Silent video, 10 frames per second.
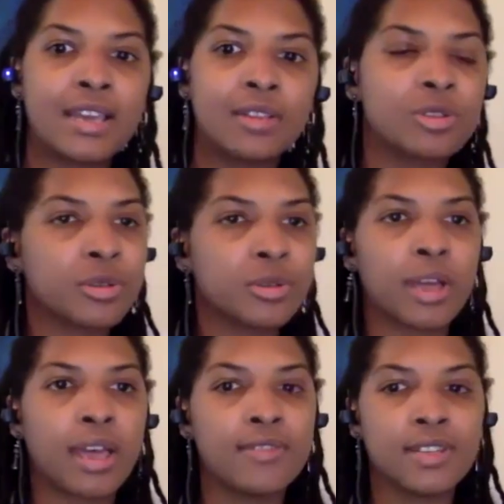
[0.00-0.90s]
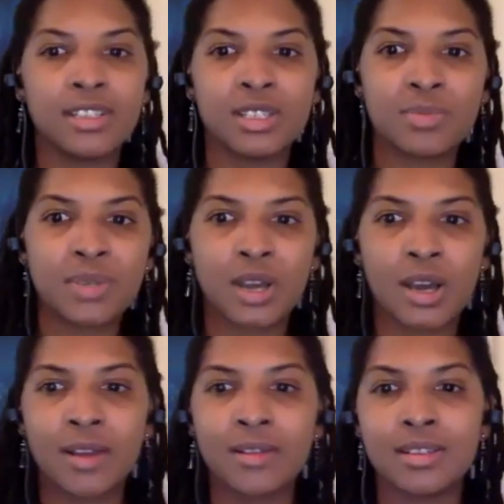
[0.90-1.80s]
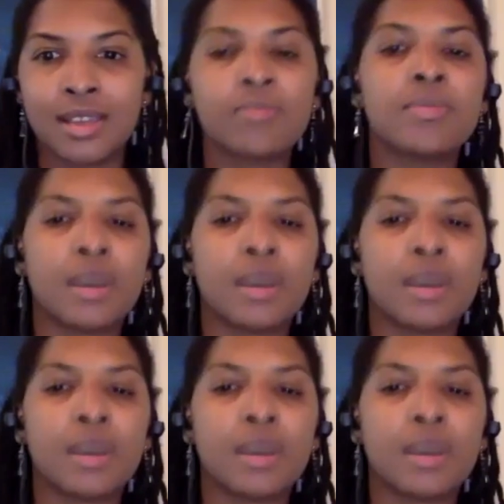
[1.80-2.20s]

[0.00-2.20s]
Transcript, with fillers: and there's little evidence beyond that,